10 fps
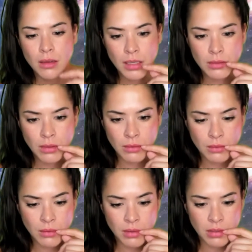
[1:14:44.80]

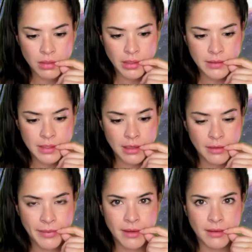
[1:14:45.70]
Hello, is
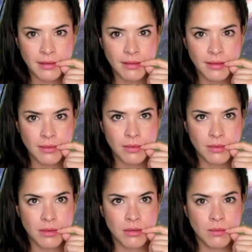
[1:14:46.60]
anybody there?